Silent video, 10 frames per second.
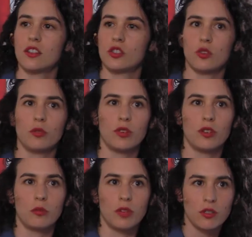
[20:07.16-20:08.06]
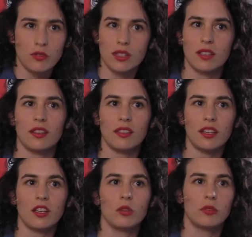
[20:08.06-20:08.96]
So when you see it, I
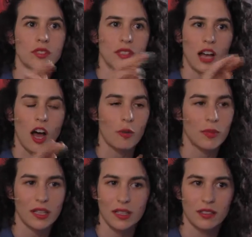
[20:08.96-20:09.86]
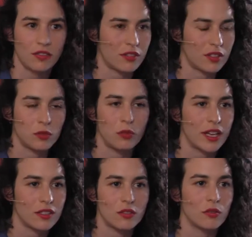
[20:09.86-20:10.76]
think you will see how many different
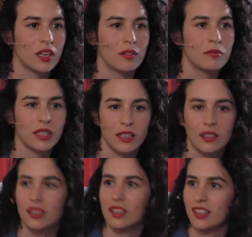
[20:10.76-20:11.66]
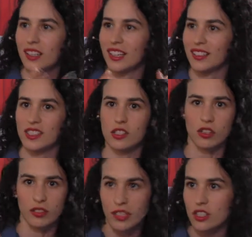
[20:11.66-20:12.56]
ways you can be in this
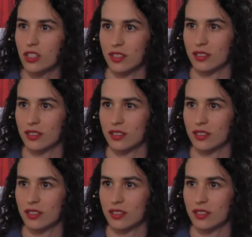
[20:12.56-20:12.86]
condition.